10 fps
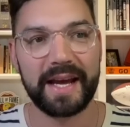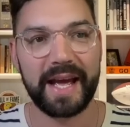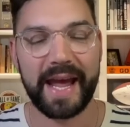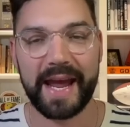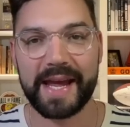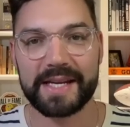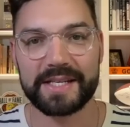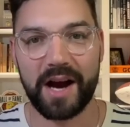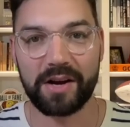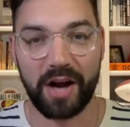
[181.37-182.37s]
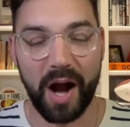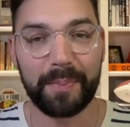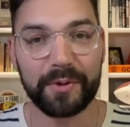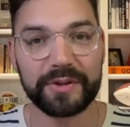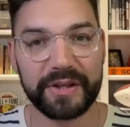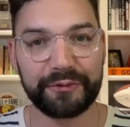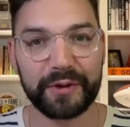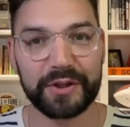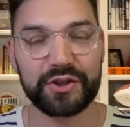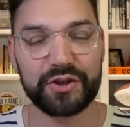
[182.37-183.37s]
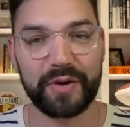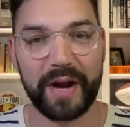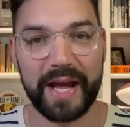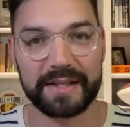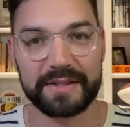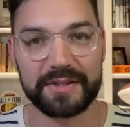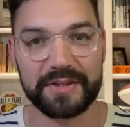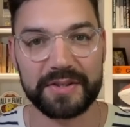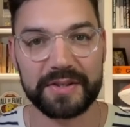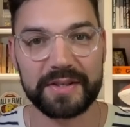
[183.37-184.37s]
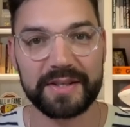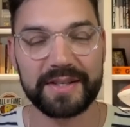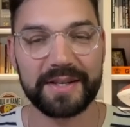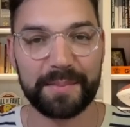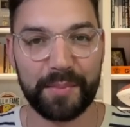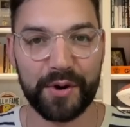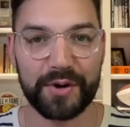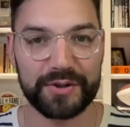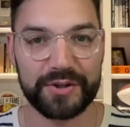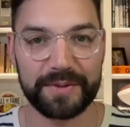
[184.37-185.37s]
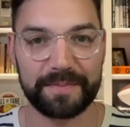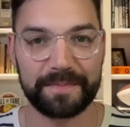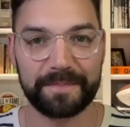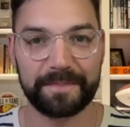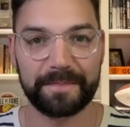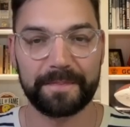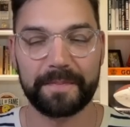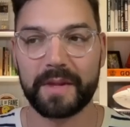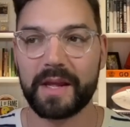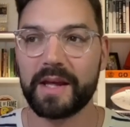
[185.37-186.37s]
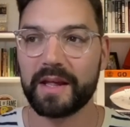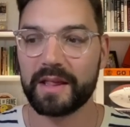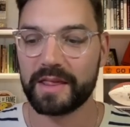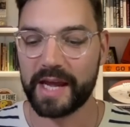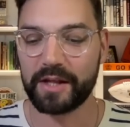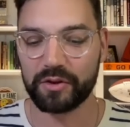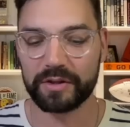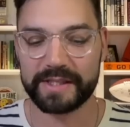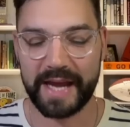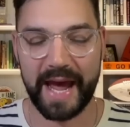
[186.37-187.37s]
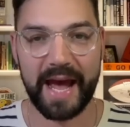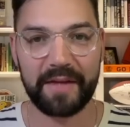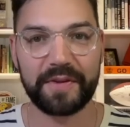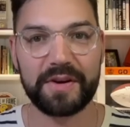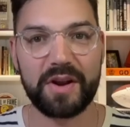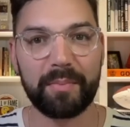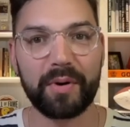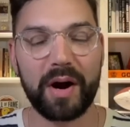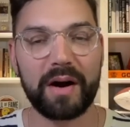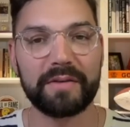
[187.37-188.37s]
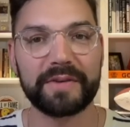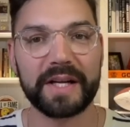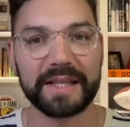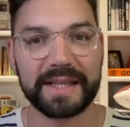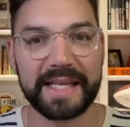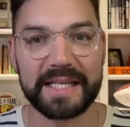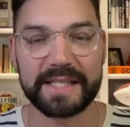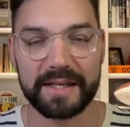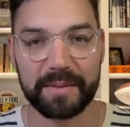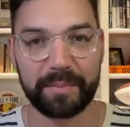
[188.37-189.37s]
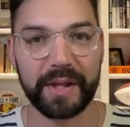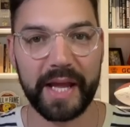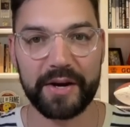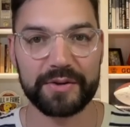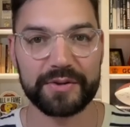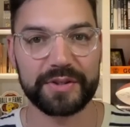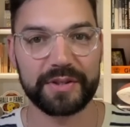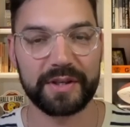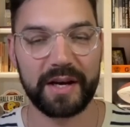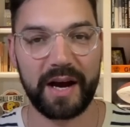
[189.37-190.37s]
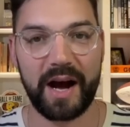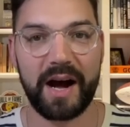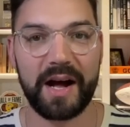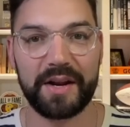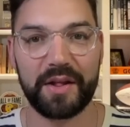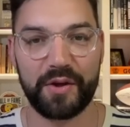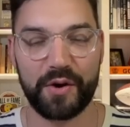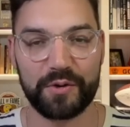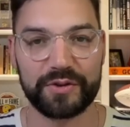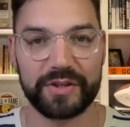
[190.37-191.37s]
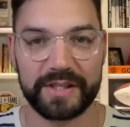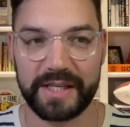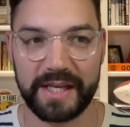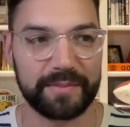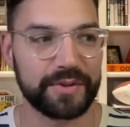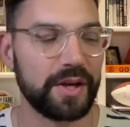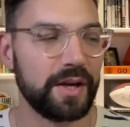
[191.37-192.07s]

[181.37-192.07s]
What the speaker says: And a couple different trends emerged. They looked at the number of elite players on those teams.